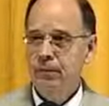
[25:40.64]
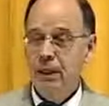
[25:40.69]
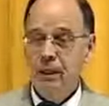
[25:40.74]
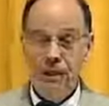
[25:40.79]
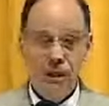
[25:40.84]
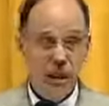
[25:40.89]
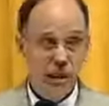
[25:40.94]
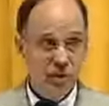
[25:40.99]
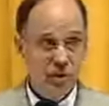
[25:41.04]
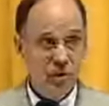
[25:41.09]

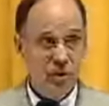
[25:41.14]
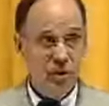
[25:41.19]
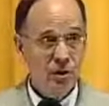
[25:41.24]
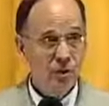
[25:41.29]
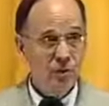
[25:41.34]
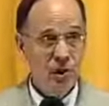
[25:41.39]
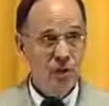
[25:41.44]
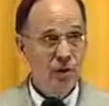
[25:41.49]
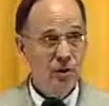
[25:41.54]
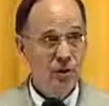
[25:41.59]
That doesn't
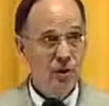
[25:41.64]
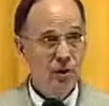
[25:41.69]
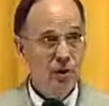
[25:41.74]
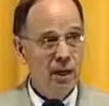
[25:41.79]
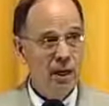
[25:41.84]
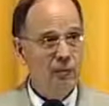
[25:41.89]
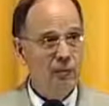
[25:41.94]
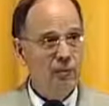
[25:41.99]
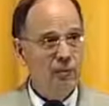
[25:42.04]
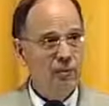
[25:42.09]
come out of the
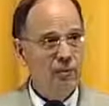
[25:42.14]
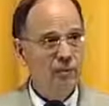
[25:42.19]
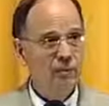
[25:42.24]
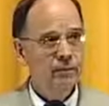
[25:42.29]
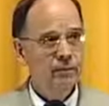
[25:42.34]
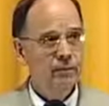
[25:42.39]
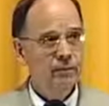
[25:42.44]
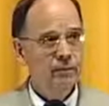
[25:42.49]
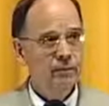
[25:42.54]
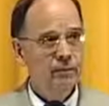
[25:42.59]
Bible.
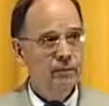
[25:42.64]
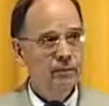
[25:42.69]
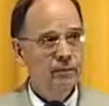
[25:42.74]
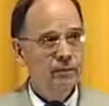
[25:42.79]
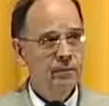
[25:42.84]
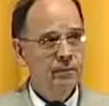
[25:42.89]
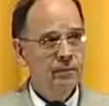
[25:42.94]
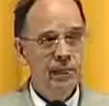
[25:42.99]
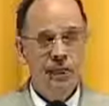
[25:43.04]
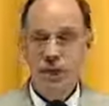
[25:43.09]

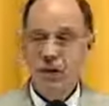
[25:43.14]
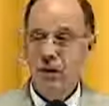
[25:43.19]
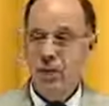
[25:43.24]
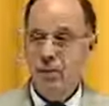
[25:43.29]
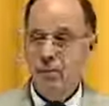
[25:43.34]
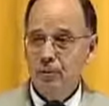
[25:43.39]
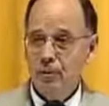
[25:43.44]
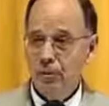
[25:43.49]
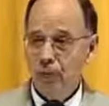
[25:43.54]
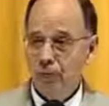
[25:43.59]
That
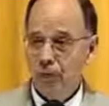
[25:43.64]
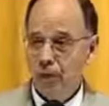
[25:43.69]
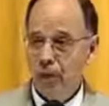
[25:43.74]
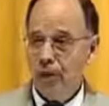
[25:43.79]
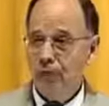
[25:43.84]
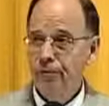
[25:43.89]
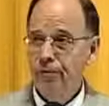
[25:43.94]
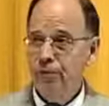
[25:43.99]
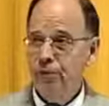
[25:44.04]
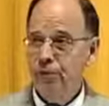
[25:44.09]
comes from
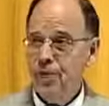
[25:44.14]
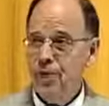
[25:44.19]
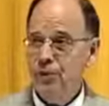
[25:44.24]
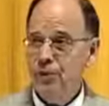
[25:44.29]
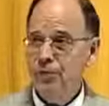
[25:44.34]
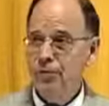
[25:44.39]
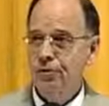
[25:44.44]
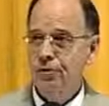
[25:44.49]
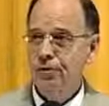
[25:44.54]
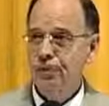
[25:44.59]
Greek
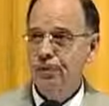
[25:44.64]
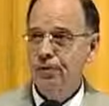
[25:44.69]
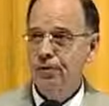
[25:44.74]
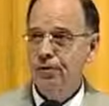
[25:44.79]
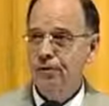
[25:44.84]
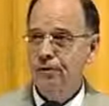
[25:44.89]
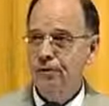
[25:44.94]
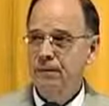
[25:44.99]
philosophy.